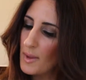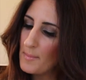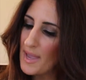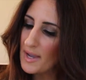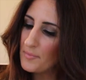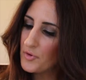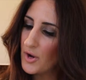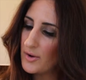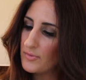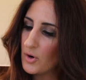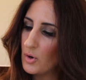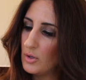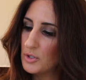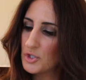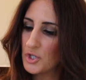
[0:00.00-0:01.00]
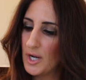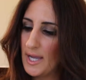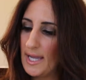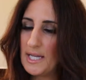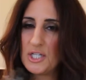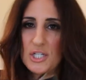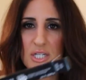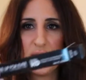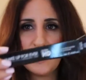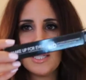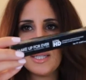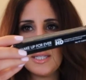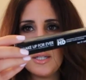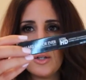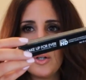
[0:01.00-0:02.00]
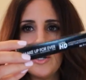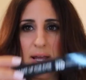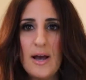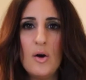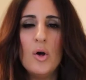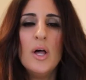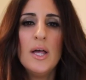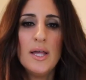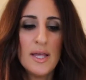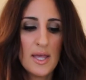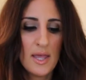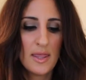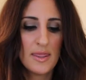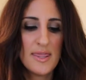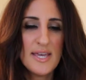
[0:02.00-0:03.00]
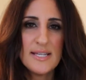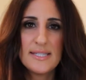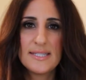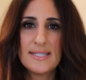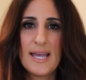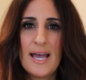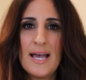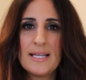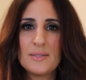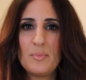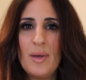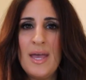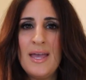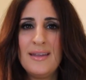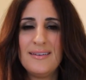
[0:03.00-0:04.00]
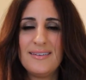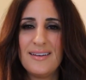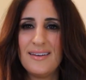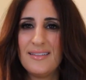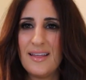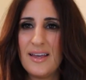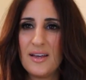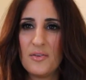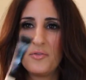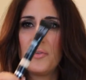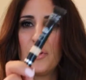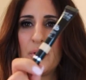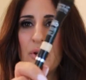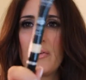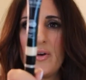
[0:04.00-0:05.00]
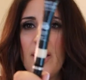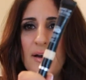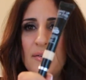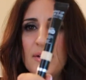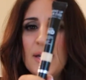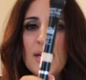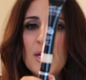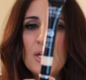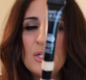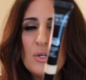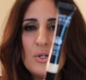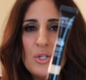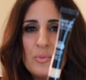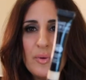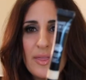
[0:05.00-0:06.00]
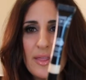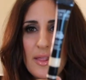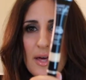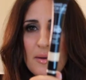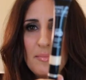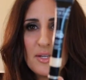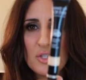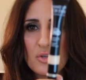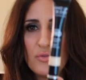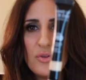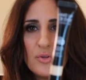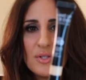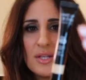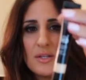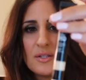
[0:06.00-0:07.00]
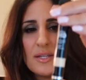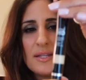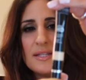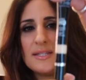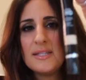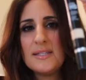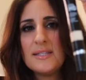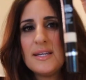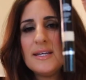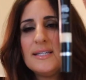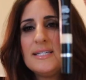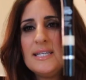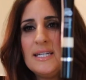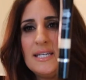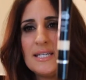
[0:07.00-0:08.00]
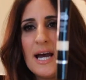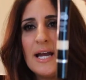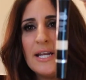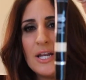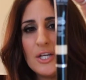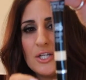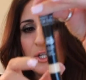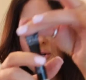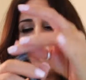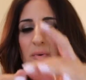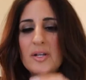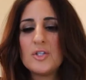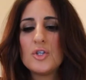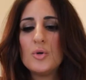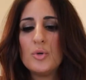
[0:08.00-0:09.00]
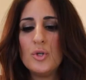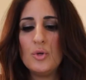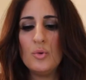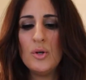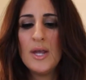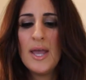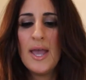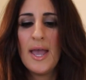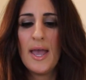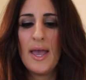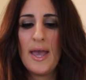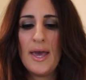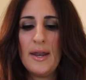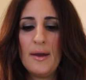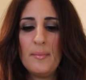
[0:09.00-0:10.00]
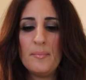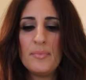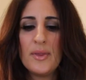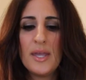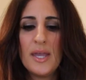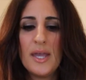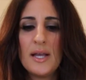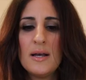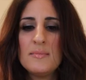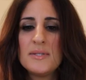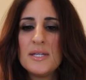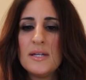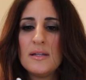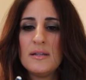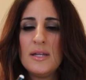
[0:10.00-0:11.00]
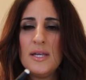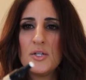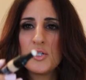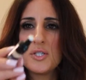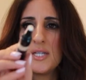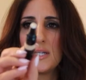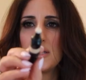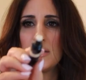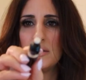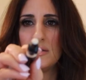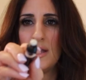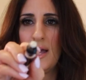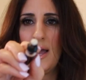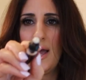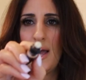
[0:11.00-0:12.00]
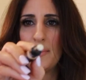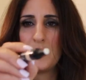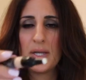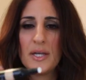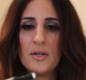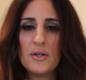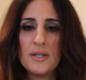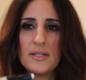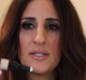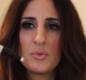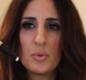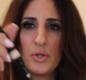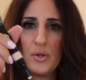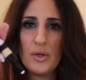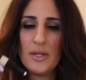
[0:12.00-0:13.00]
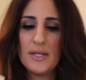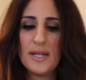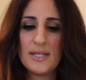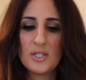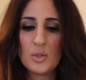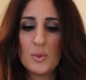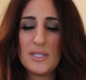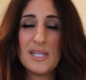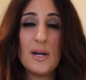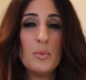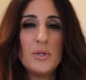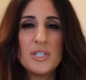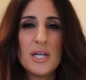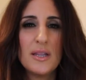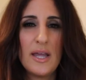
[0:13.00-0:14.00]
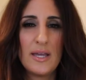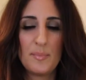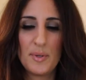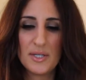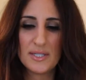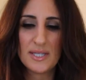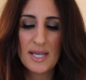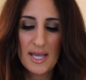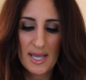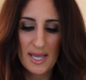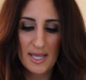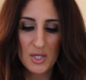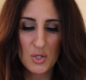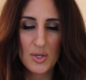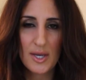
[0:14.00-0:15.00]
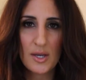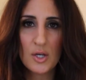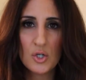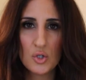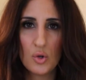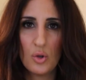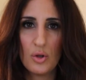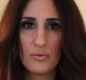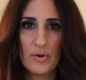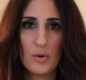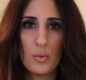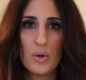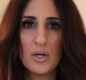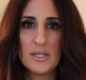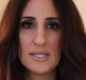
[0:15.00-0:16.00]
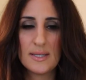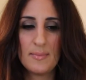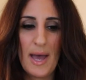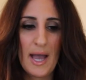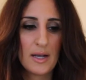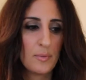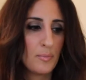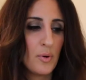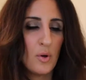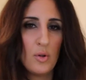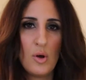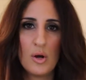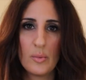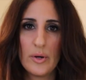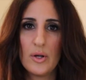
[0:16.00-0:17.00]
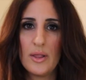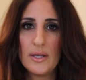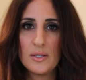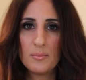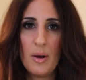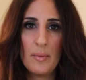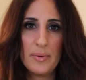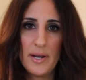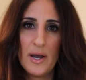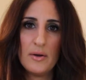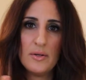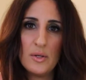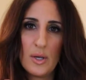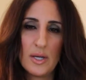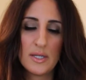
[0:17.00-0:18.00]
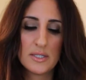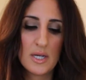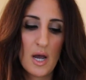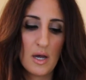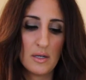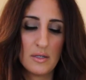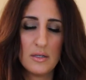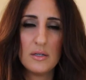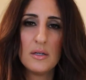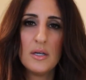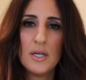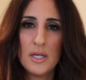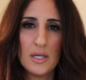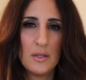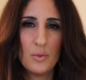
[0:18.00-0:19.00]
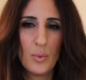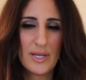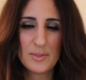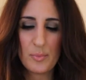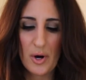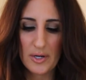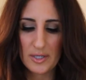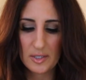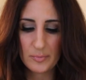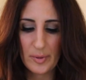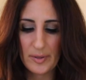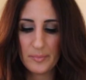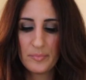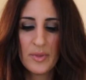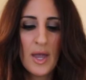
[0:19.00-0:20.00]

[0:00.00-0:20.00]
Makeup Forever Ultra HD Concealer. Now, this has been like floating around YouTube with a lot of mixed reviews. It looks like this. It's like a teeny tiny tube, but it's so cute. And um, it comes in an interesting little applicator like this where you can like squeeze it out, which I like because you get control over it. Whereas the MAC Pro Longwear like pump it out and you get a ton and you waste product. But